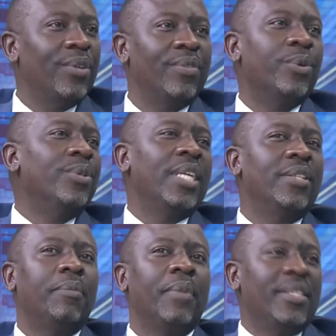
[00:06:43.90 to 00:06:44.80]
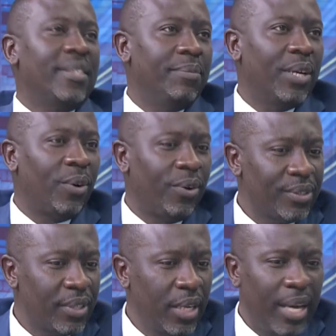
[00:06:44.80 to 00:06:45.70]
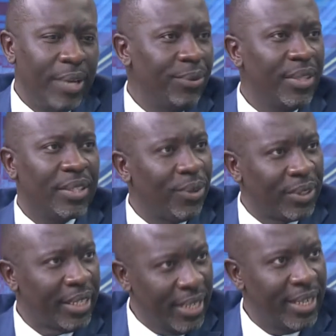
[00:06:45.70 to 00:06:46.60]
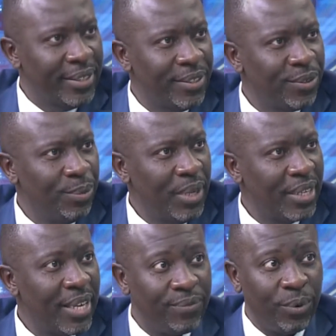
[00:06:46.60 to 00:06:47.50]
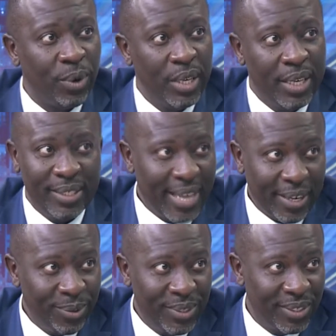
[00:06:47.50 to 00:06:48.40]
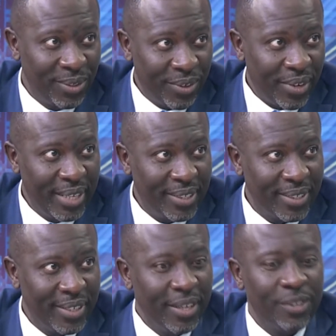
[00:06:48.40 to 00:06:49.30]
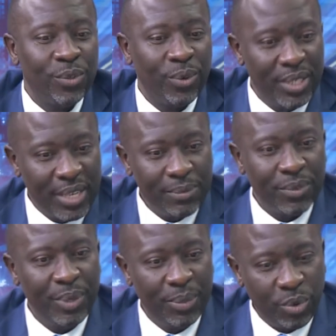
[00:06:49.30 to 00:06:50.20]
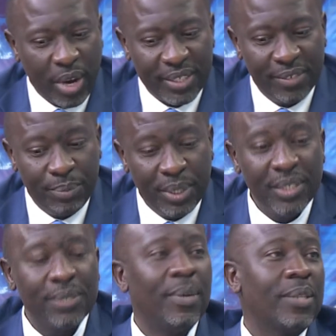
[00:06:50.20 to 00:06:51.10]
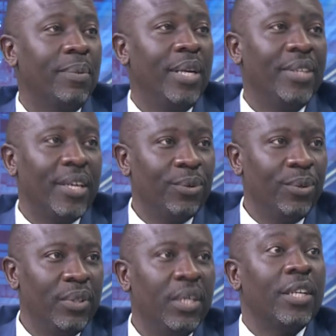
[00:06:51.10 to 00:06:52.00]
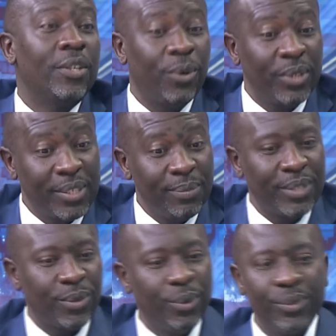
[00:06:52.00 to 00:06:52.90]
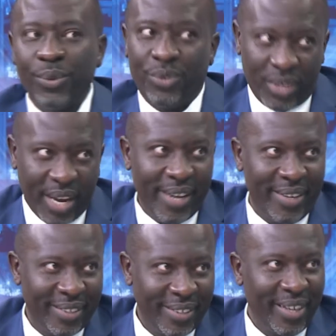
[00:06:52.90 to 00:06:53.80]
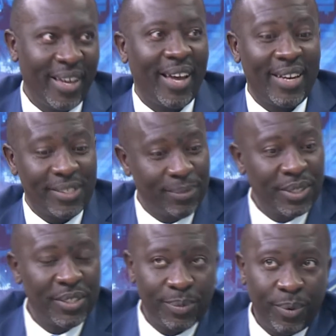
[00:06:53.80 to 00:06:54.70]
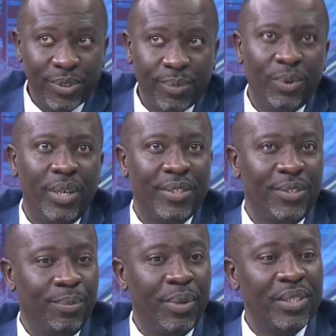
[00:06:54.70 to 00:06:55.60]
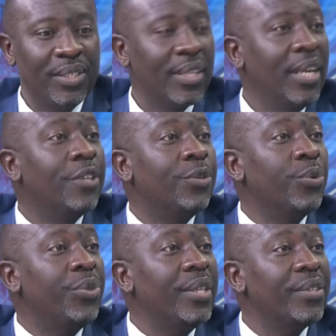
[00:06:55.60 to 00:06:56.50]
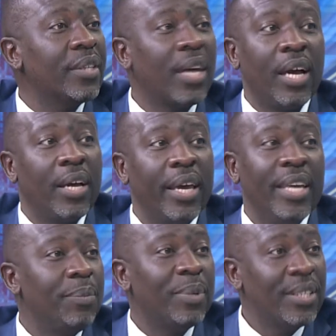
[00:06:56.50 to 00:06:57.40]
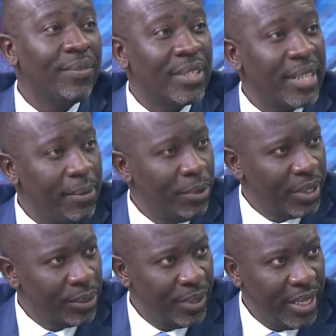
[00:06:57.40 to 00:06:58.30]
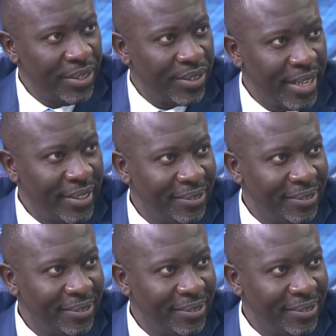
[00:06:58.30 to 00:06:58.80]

even going to take that medicine because I don't think the doctor did listen to me and therefore his diagnosis is not right. So in terms of being proactive, patients must play their role. Doctors must also try and as much as possible listen to patients. Truth is, 80% of the time doctors will get it right.